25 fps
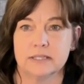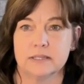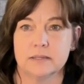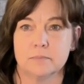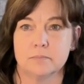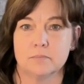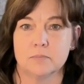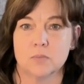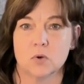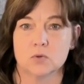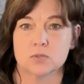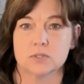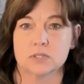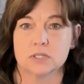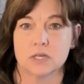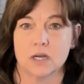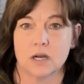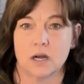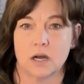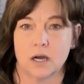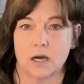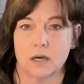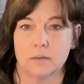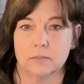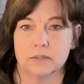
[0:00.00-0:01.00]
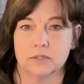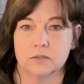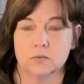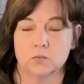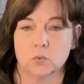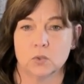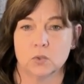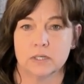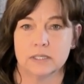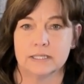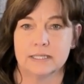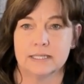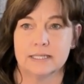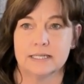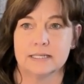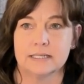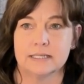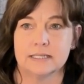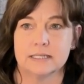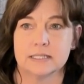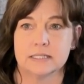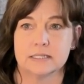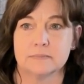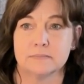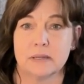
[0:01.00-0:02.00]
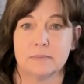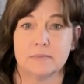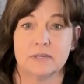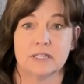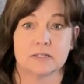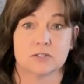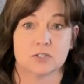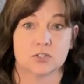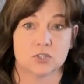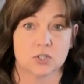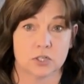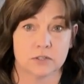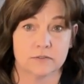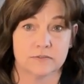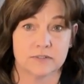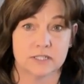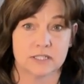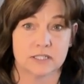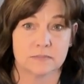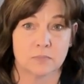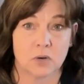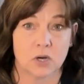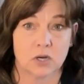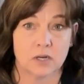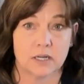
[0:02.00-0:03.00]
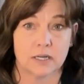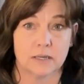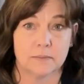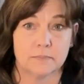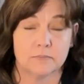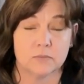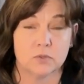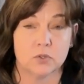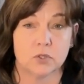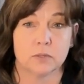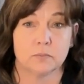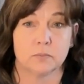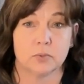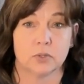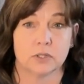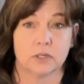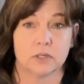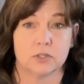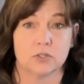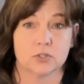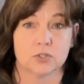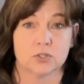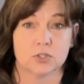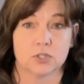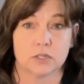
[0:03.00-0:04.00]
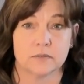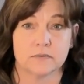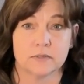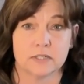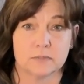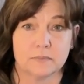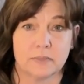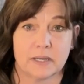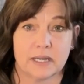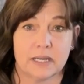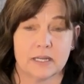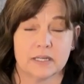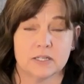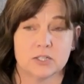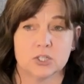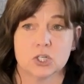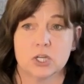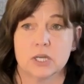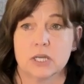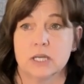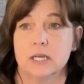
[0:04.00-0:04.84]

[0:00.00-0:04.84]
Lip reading: the most common one is maybe a service markup you could put on your service page.